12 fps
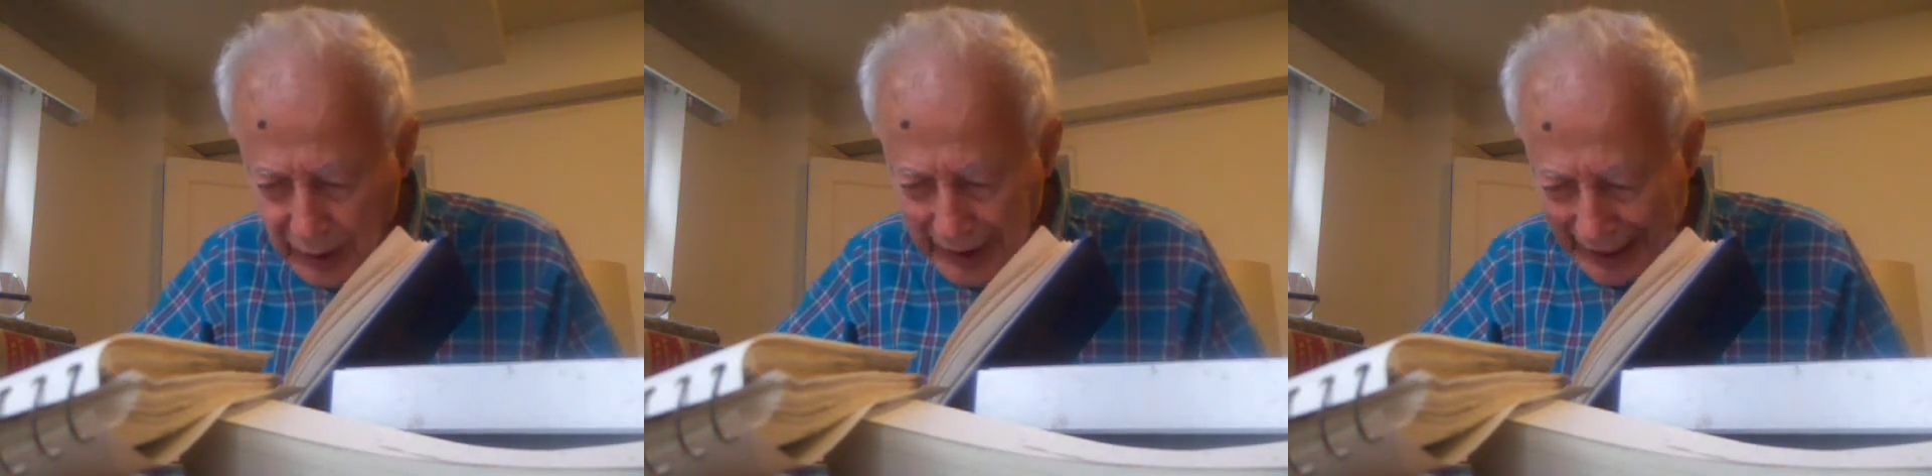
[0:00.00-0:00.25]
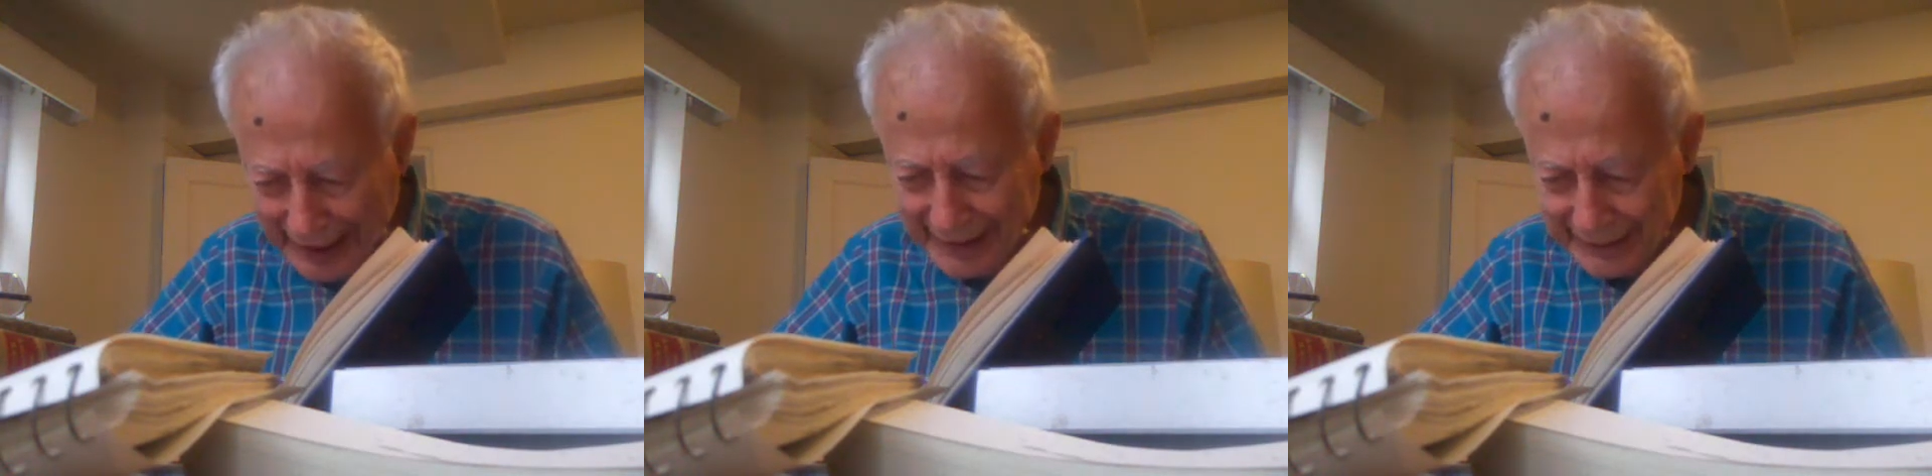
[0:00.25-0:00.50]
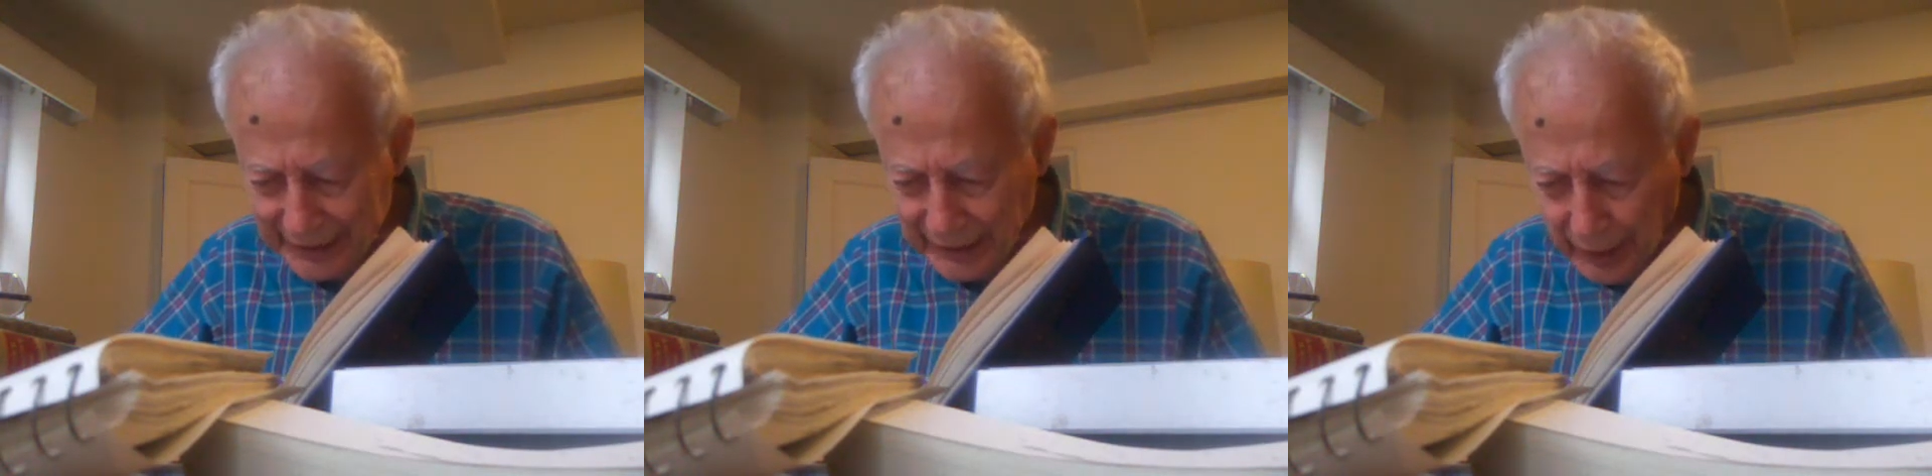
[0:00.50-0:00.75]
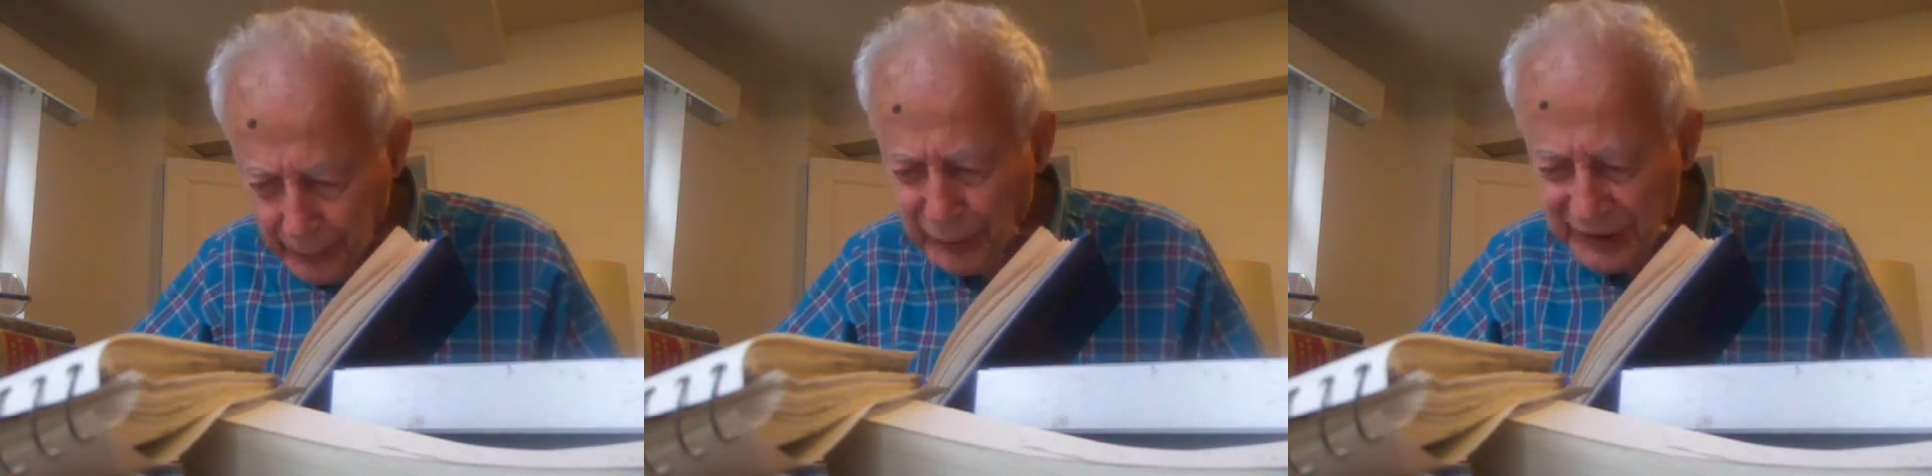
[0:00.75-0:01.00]
and
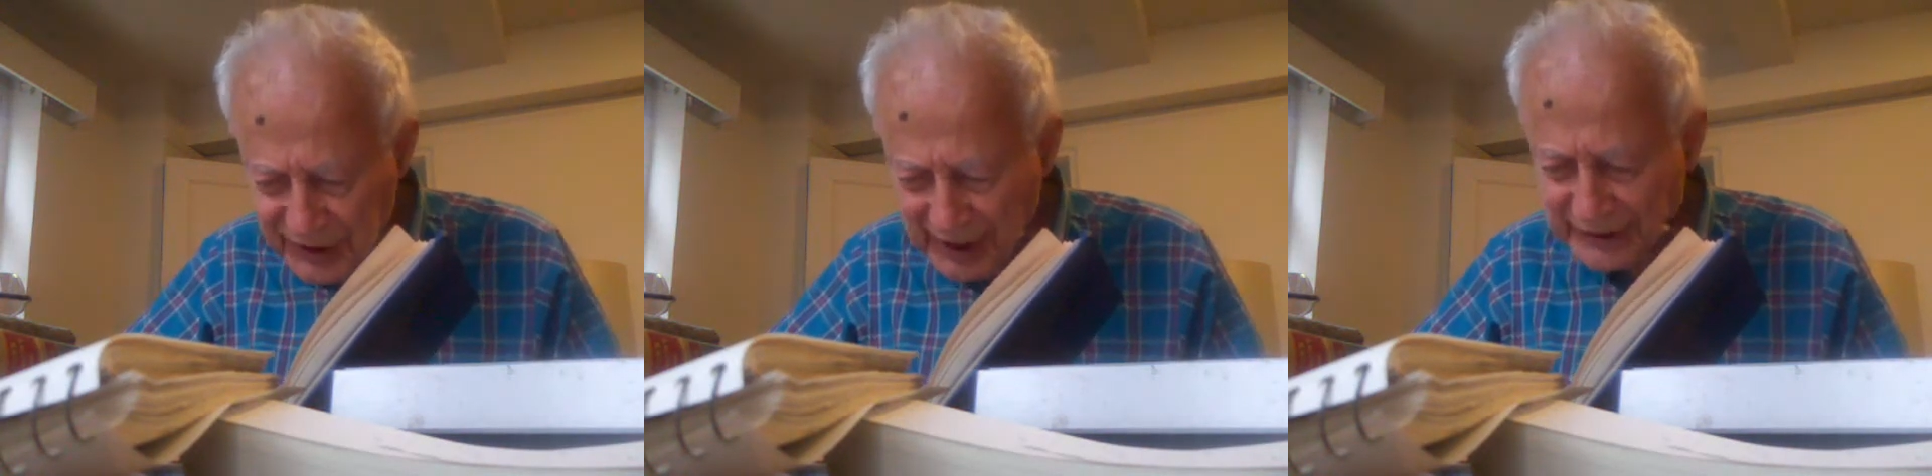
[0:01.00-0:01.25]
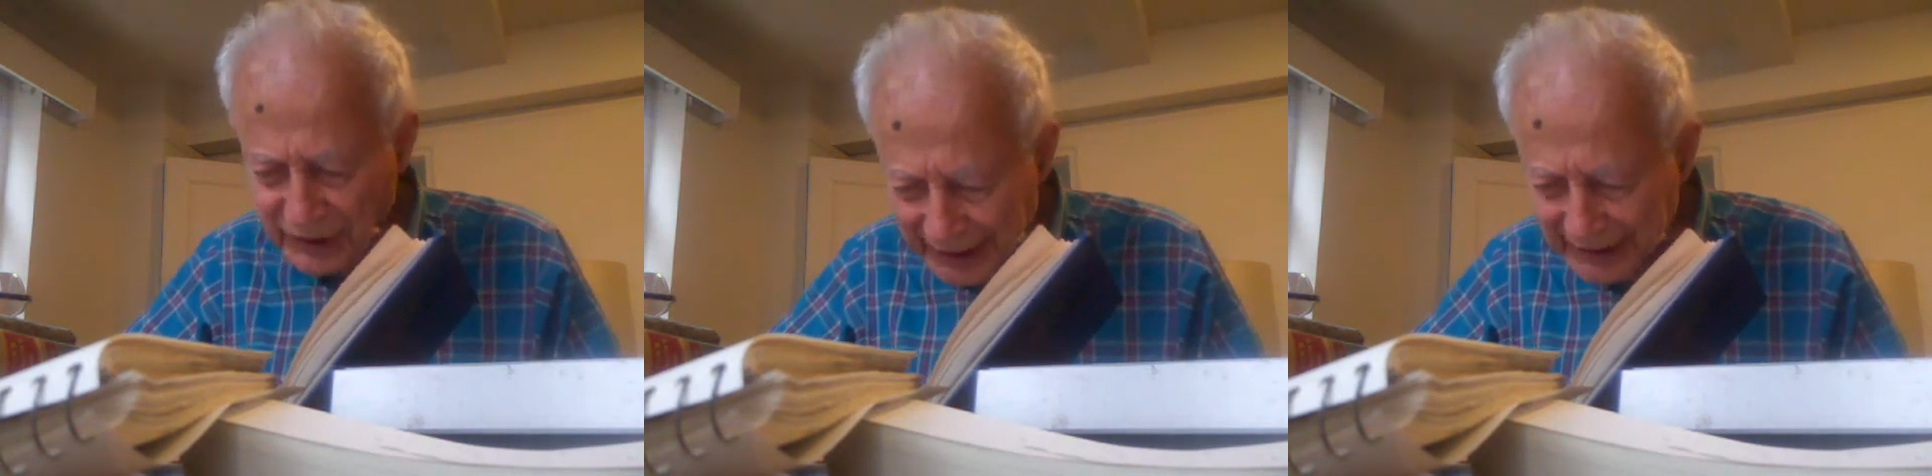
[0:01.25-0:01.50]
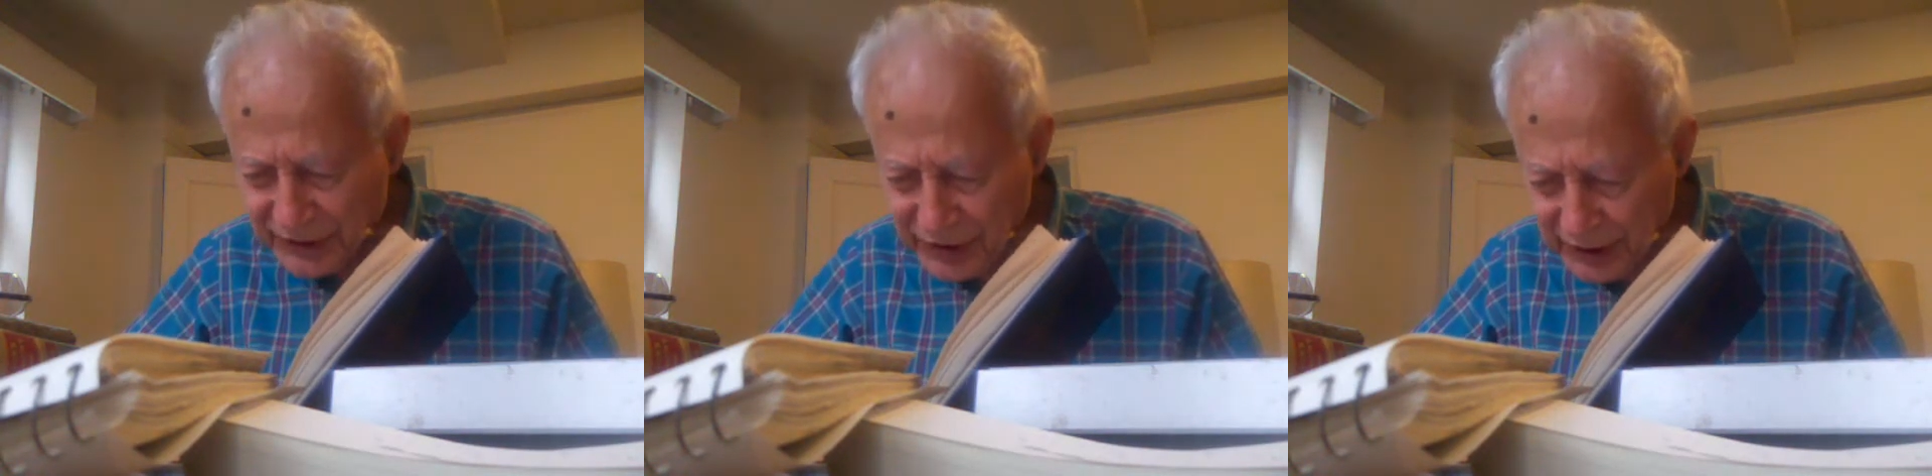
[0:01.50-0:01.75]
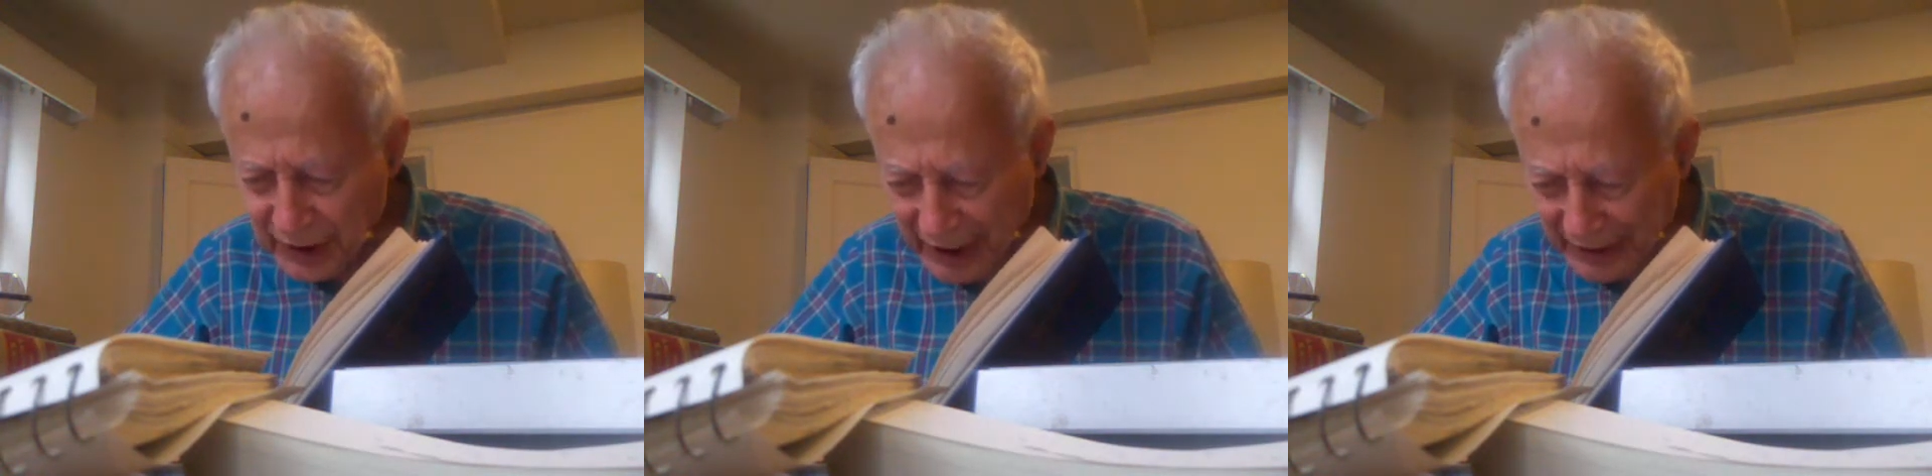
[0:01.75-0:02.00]

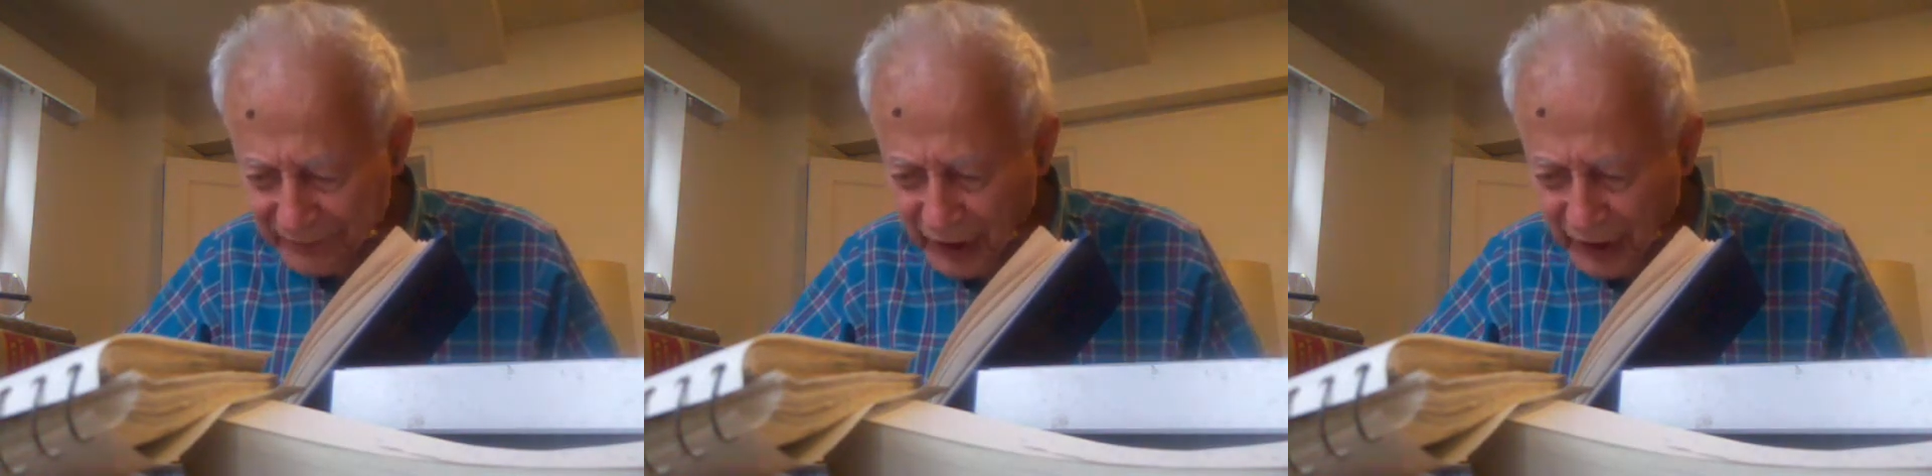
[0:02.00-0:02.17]
presentation of